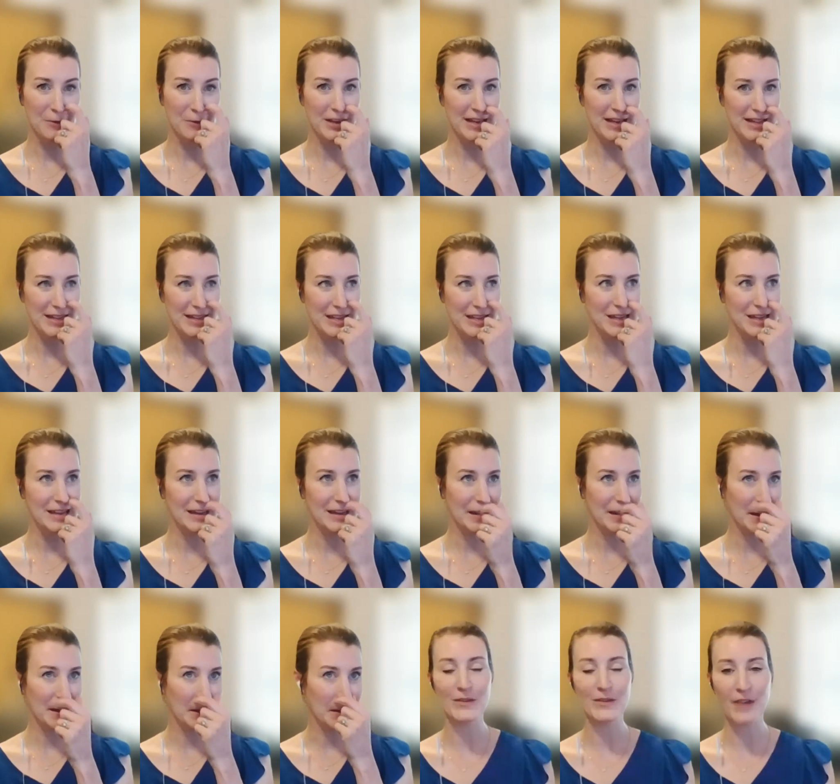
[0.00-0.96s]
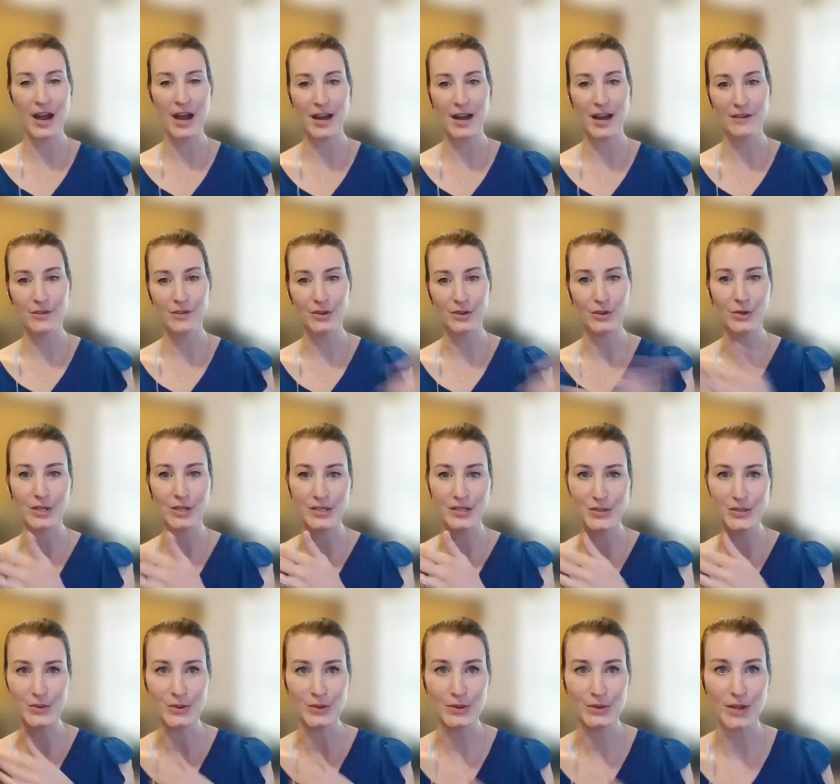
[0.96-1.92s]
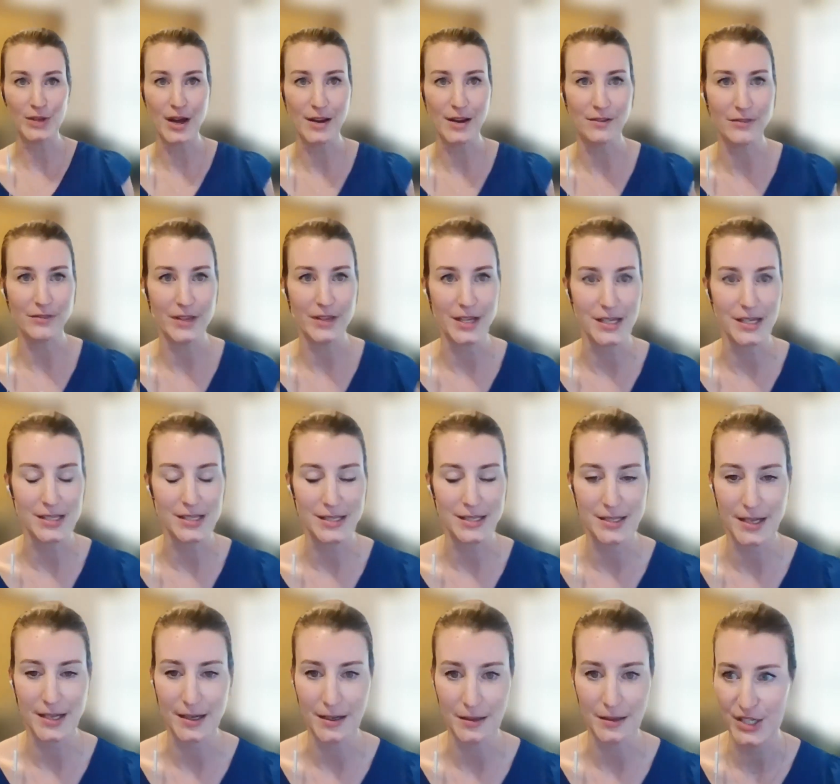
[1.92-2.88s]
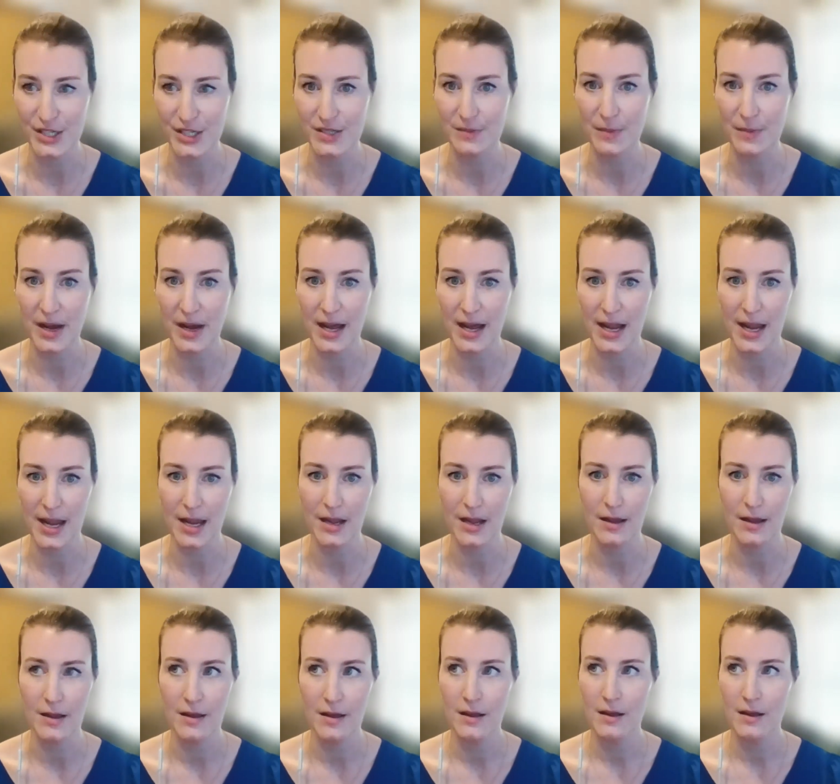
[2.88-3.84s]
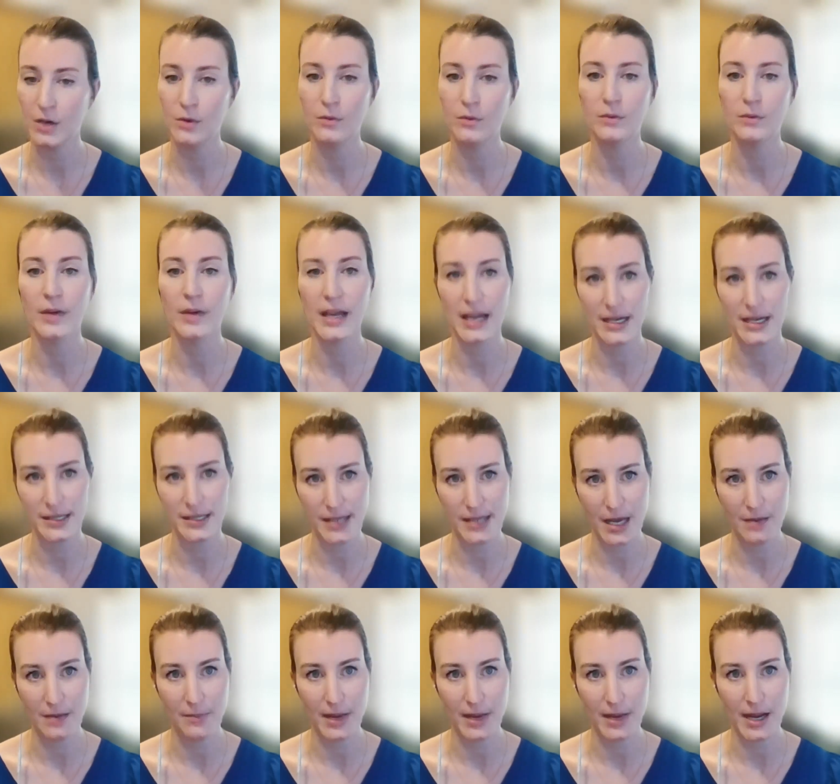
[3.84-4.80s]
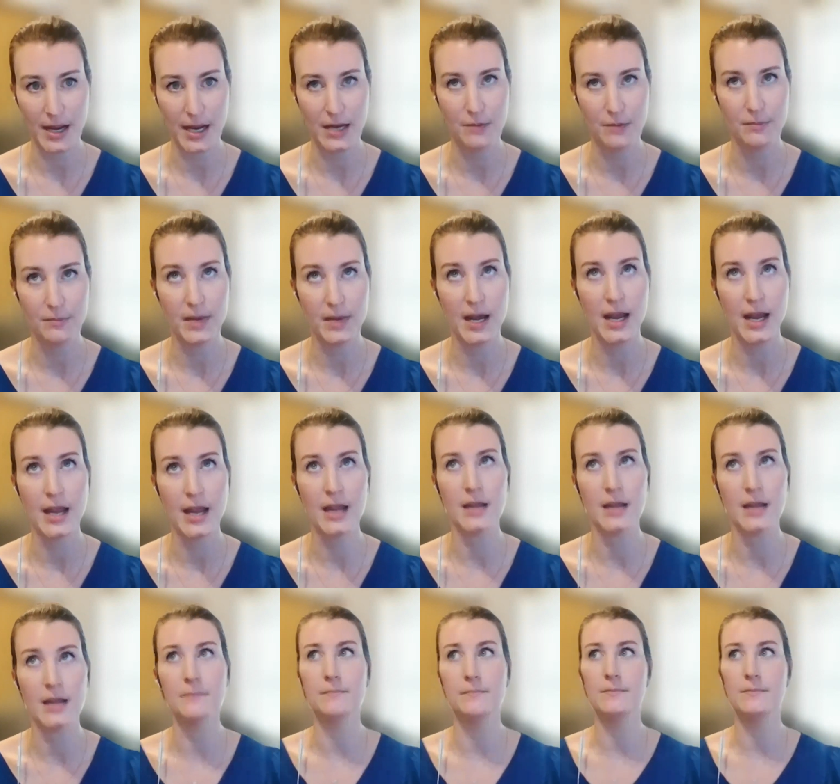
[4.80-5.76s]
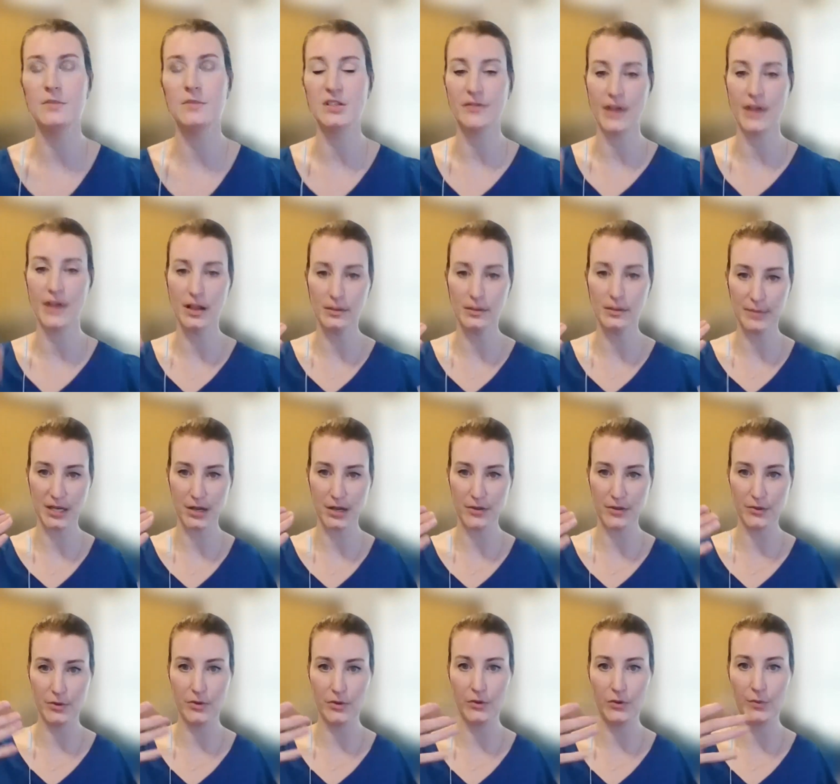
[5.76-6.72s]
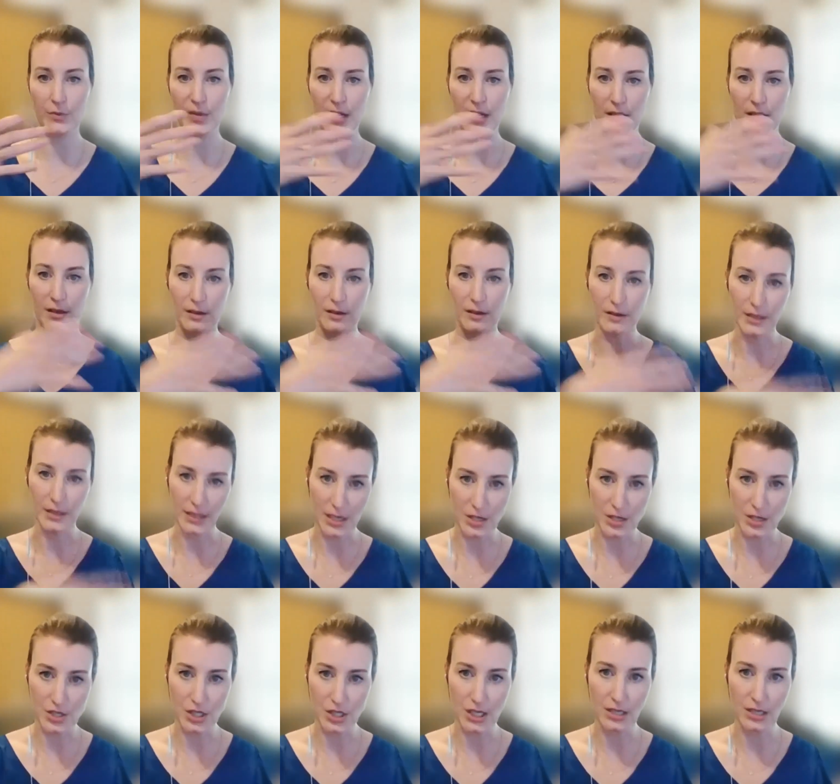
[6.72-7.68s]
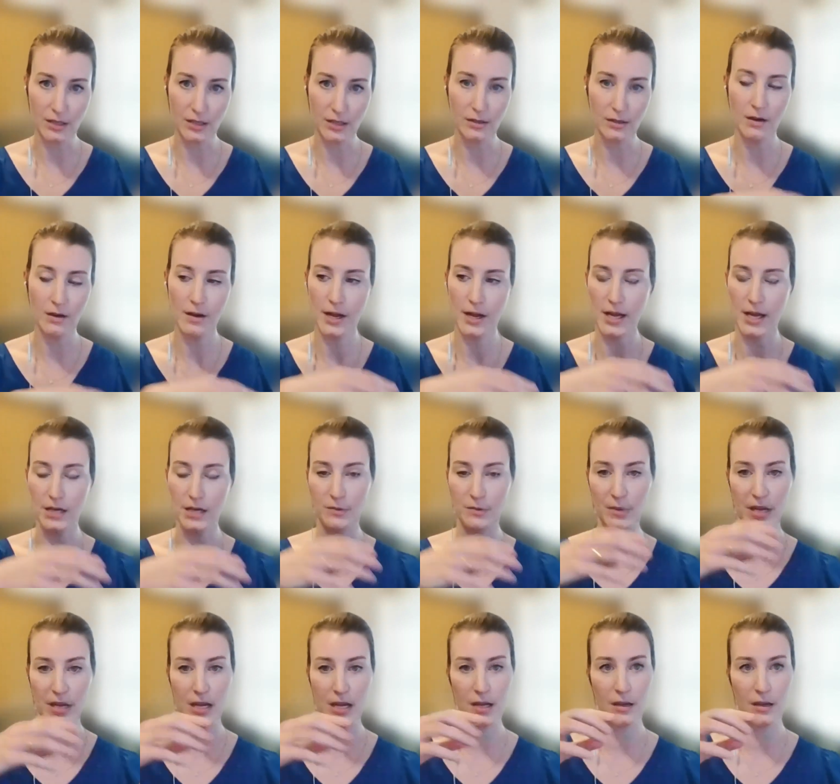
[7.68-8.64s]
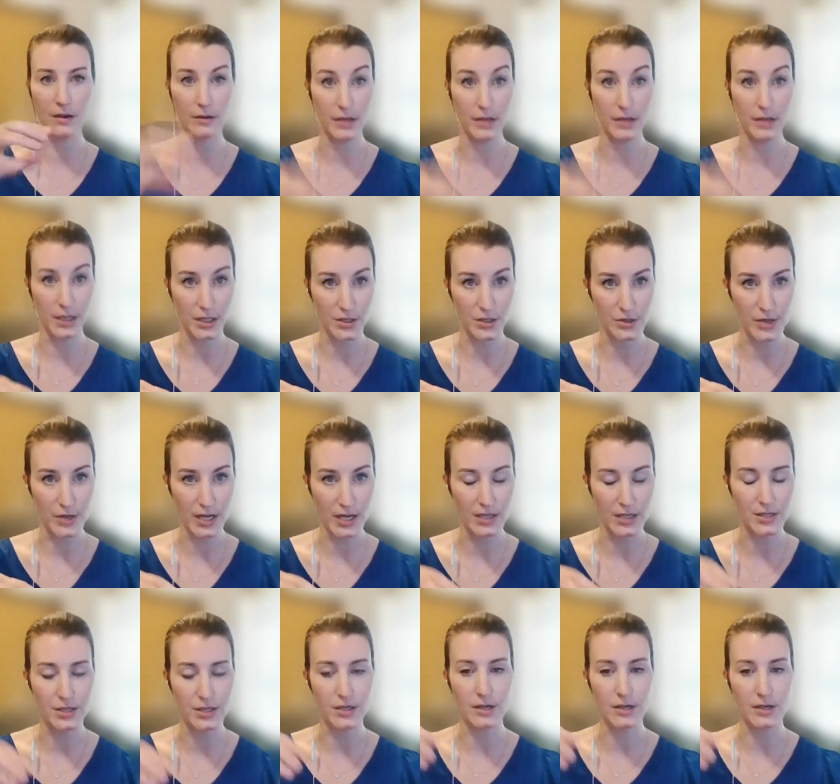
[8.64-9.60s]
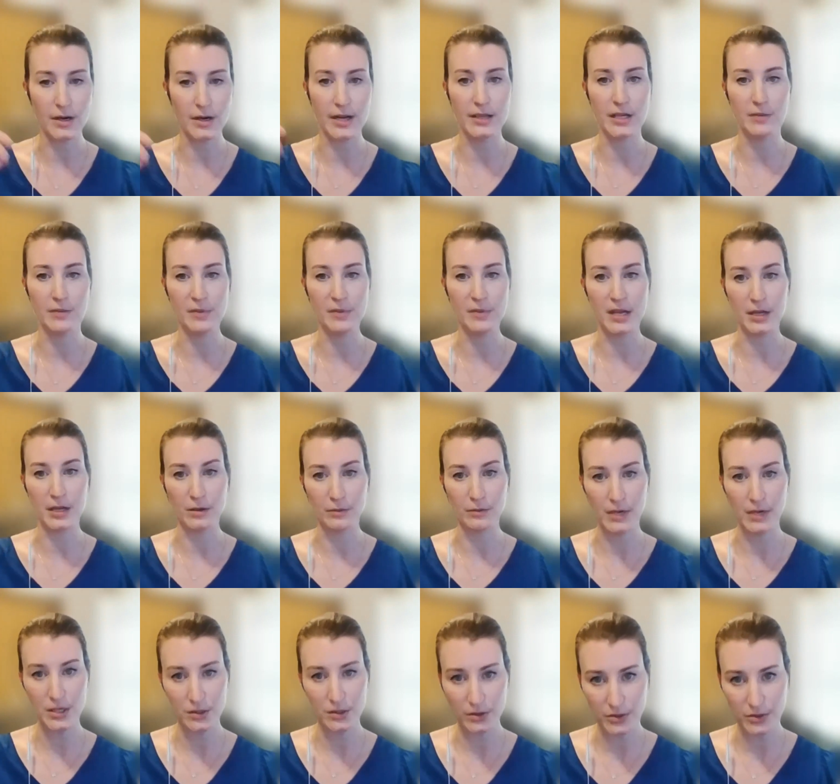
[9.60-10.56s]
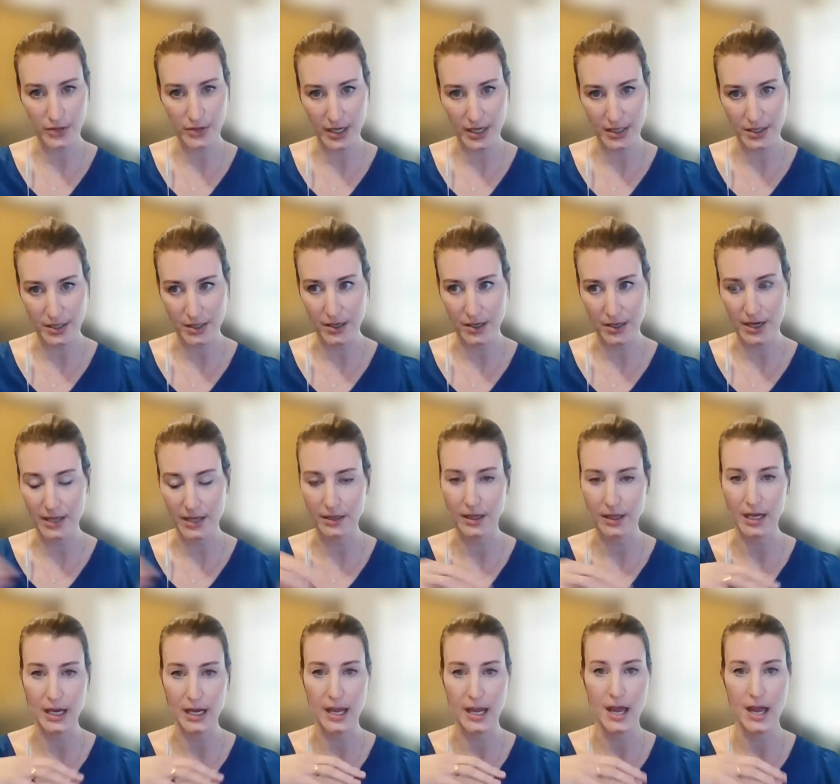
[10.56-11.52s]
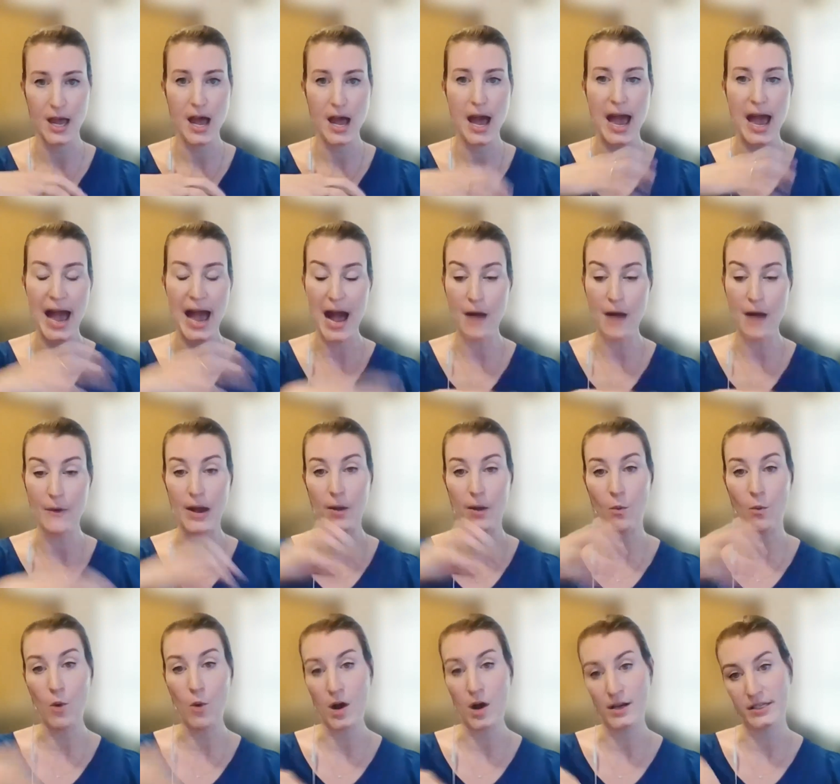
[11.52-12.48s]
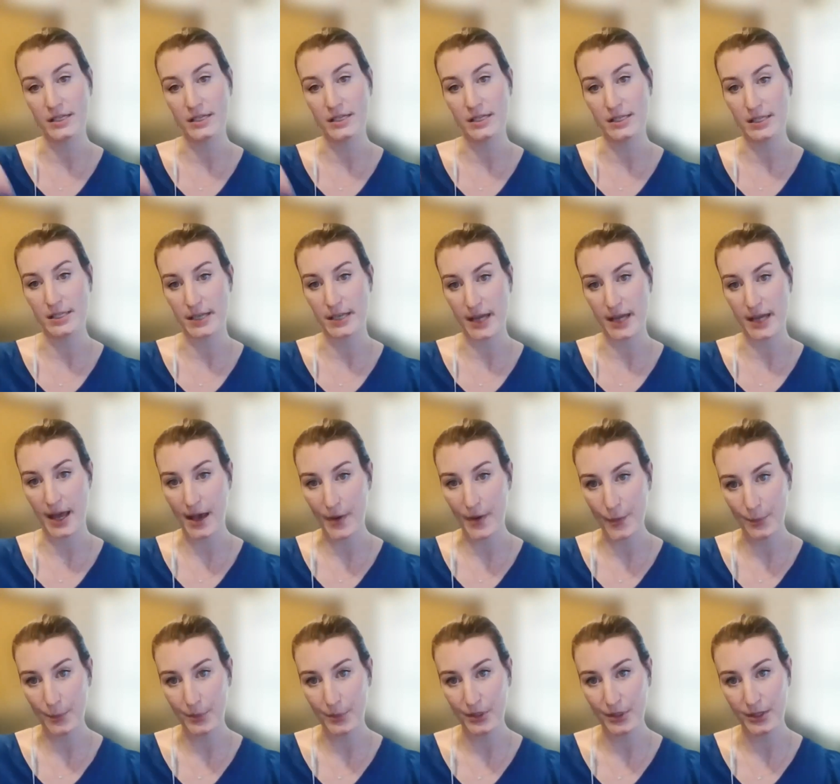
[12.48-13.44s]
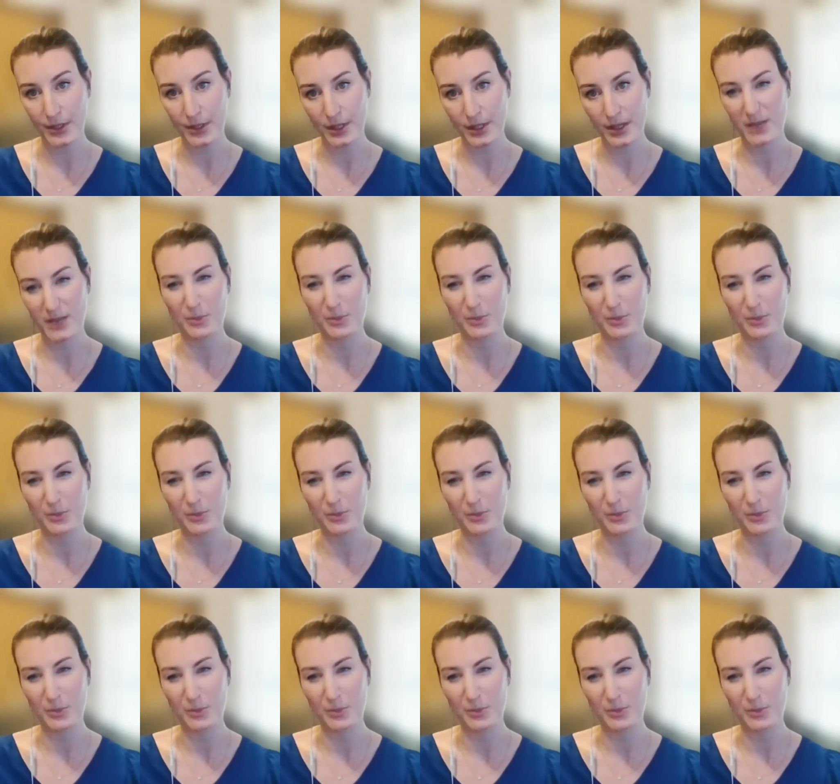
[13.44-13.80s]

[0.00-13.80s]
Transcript: Yeah, well, I think, I've kind of alluded to a lot of this, but just my, like I said, my development through being a clinician and being a clinic director, and then being a regional director, and like how I wanted to help